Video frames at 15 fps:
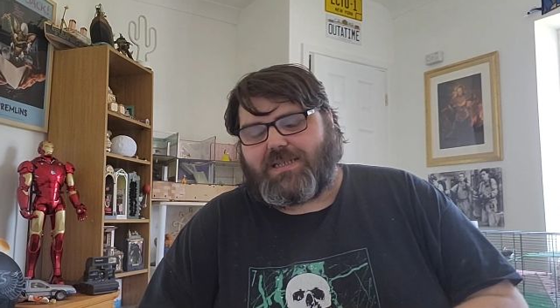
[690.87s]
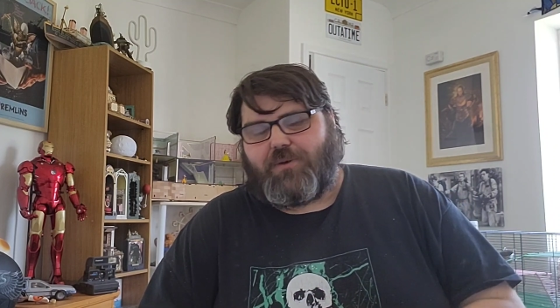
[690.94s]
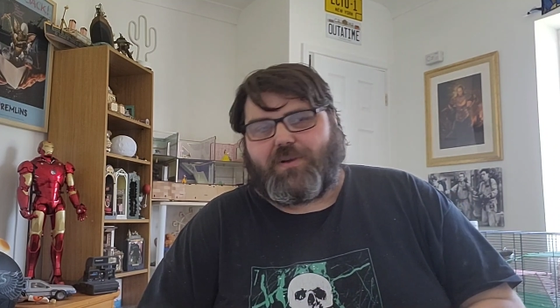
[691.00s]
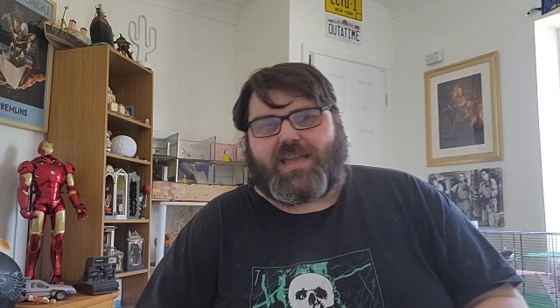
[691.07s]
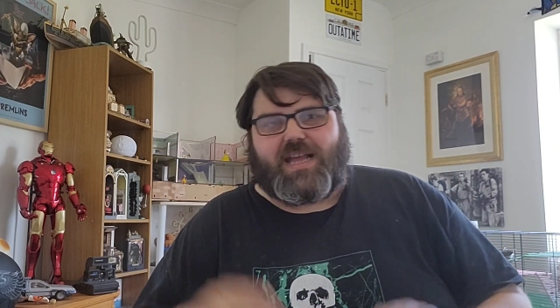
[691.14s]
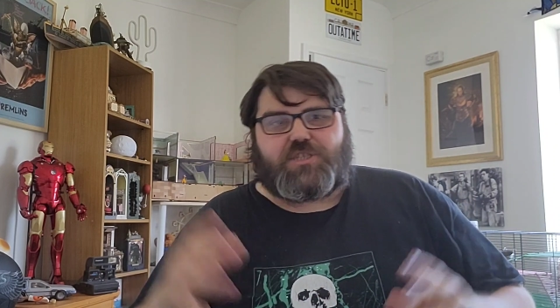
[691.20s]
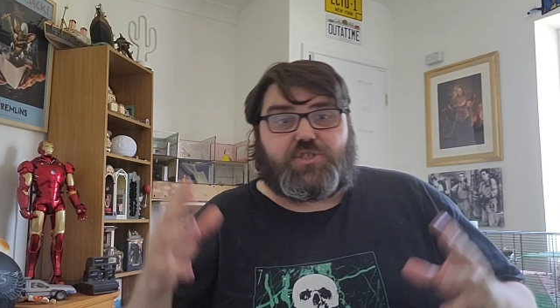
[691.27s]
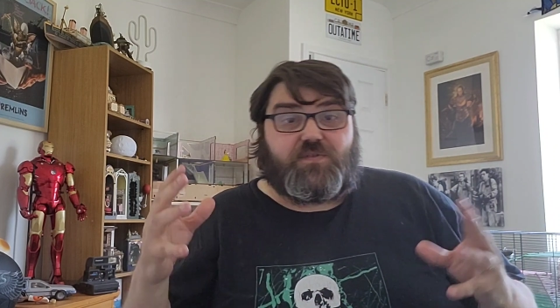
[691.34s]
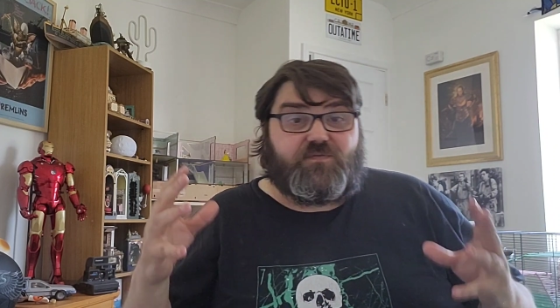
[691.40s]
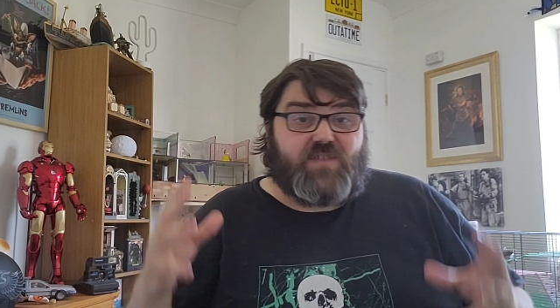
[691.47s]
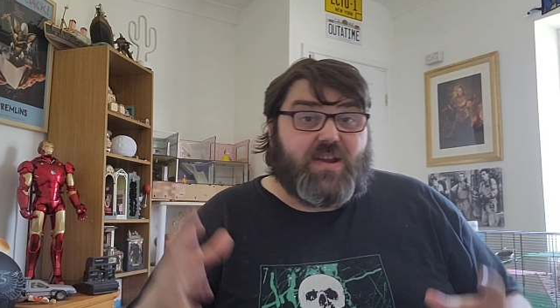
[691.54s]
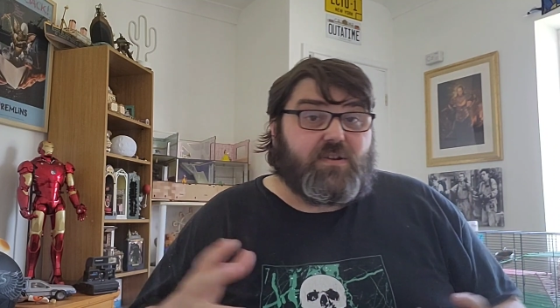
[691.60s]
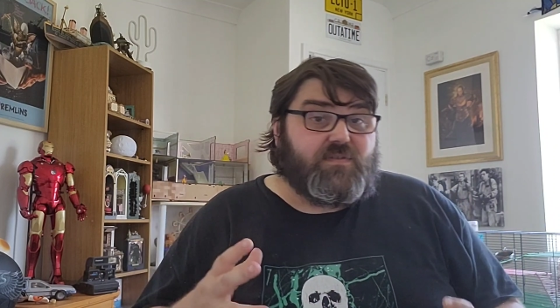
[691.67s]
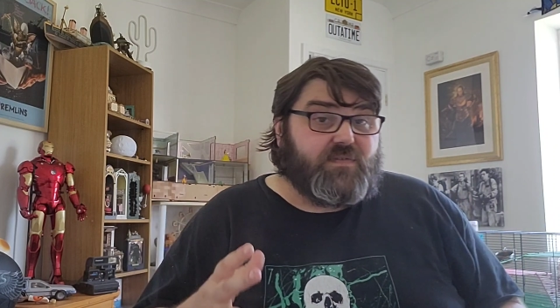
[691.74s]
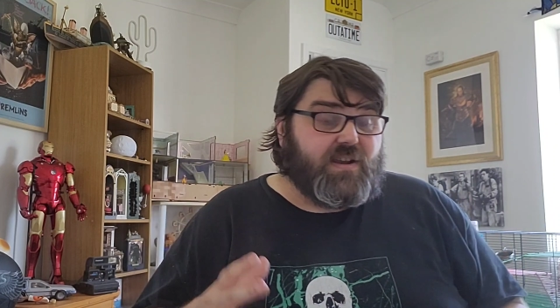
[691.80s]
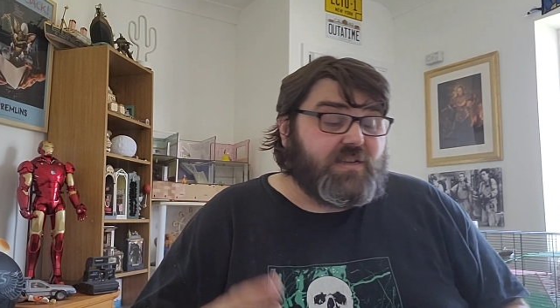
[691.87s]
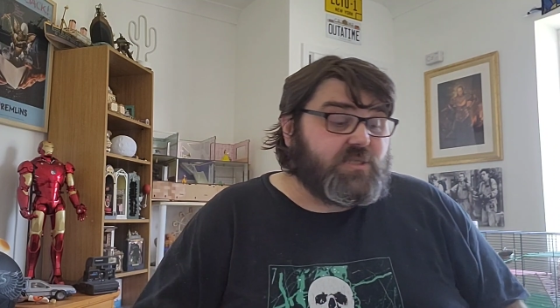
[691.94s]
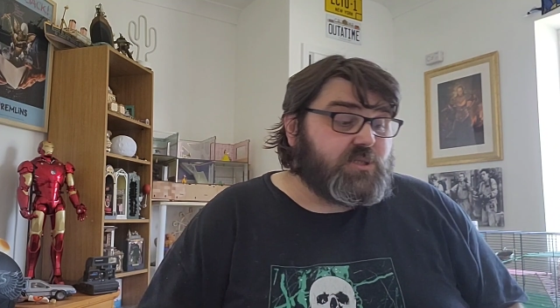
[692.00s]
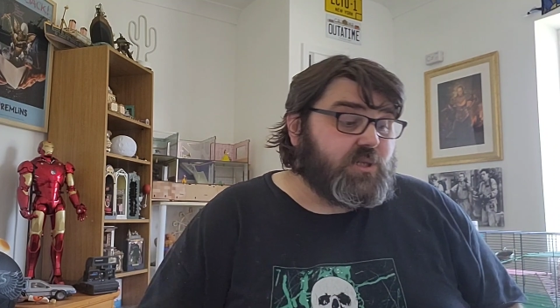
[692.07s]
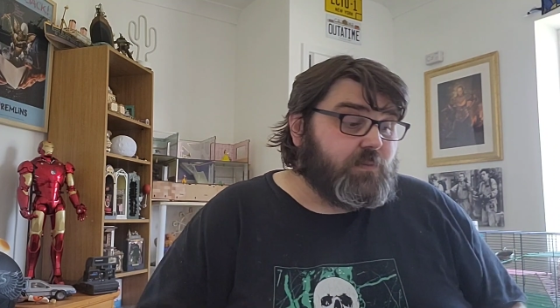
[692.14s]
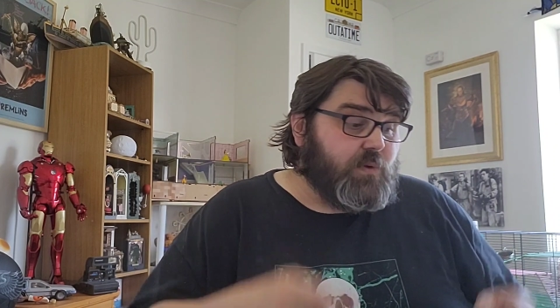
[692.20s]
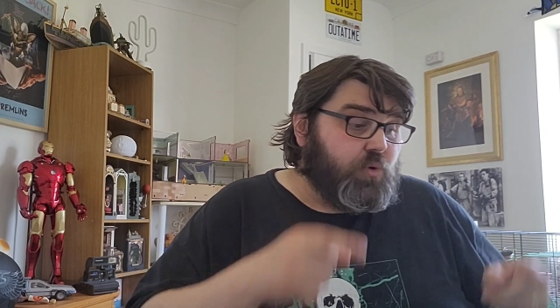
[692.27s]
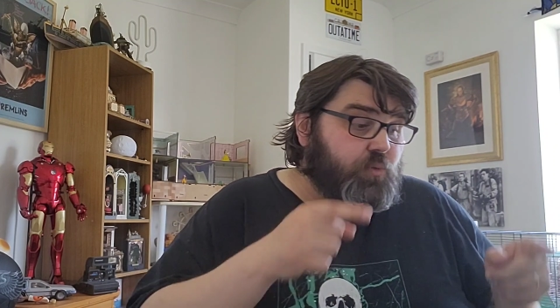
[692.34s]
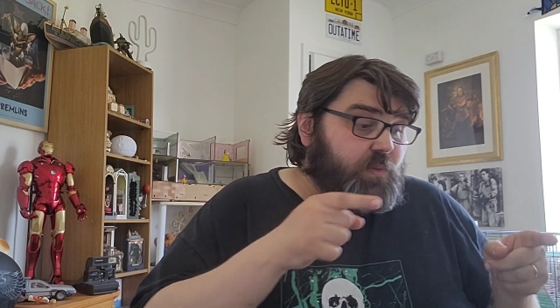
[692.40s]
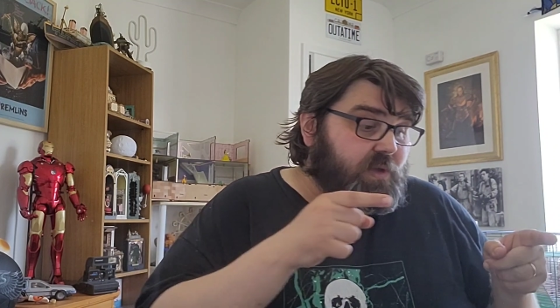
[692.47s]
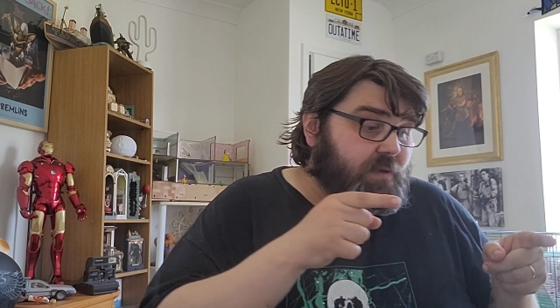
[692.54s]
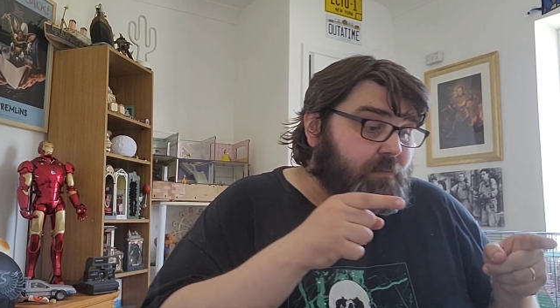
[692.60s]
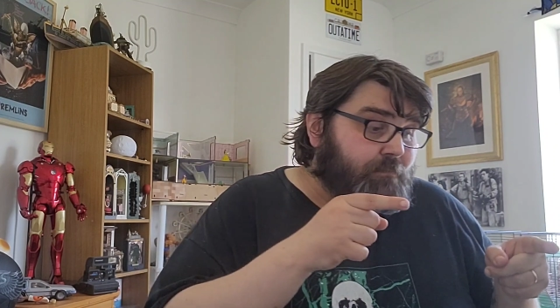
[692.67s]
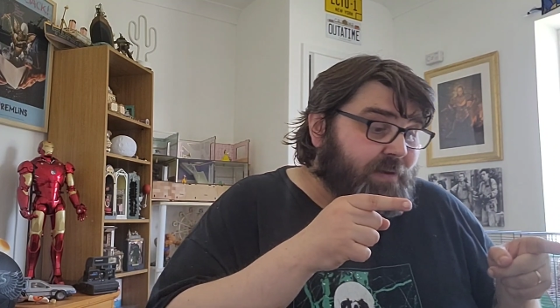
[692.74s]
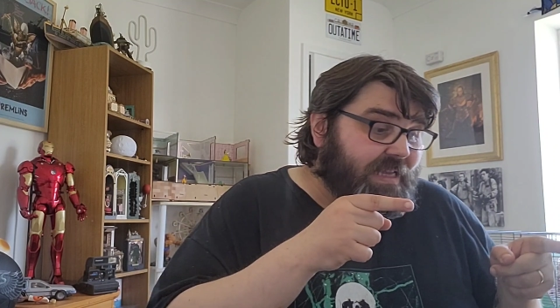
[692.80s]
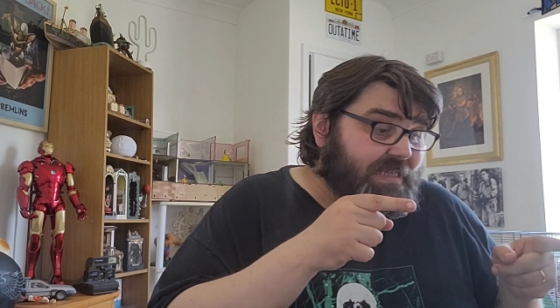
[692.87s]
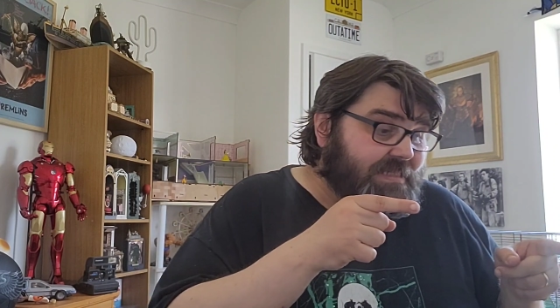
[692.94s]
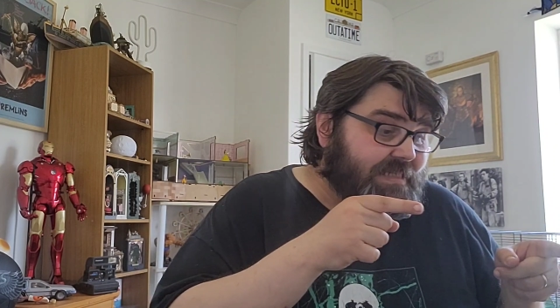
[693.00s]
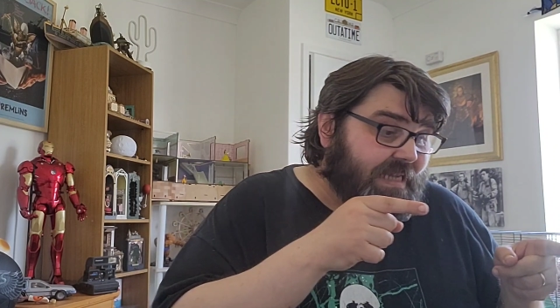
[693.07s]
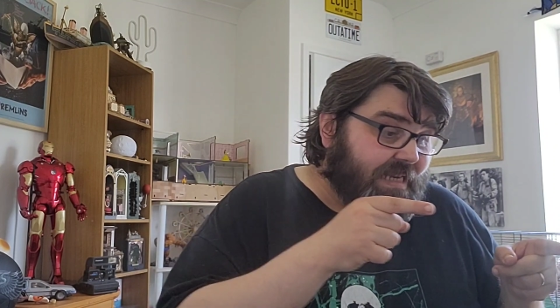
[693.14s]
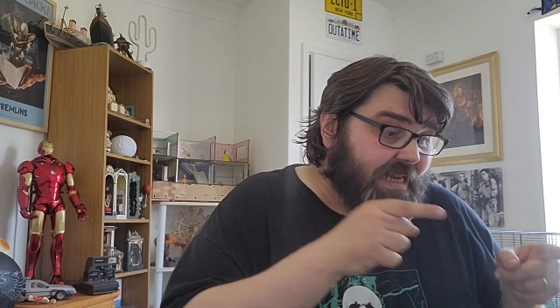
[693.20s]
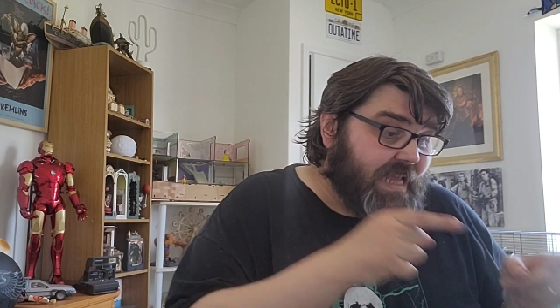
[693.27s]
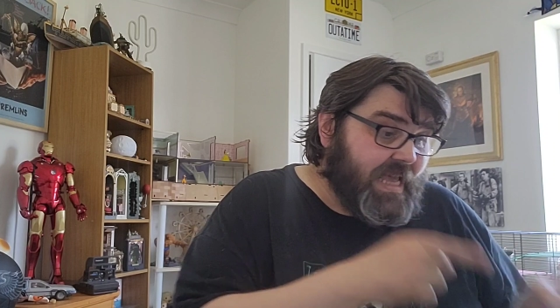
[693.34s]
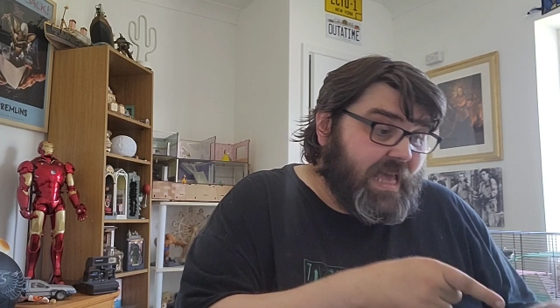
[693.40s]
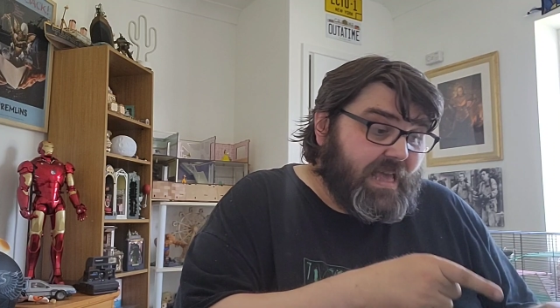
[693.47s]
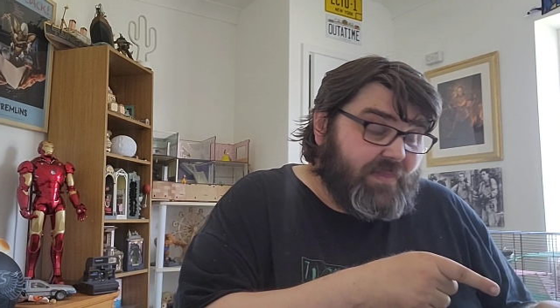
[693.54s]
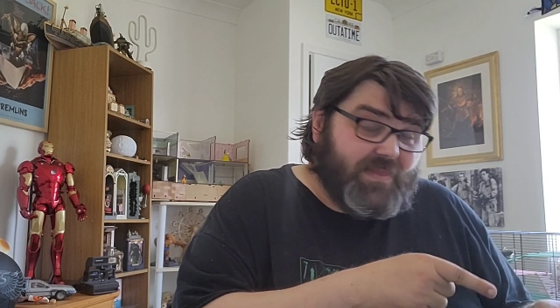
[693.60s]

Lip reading: And I will catch you very, very soon where we'll be completing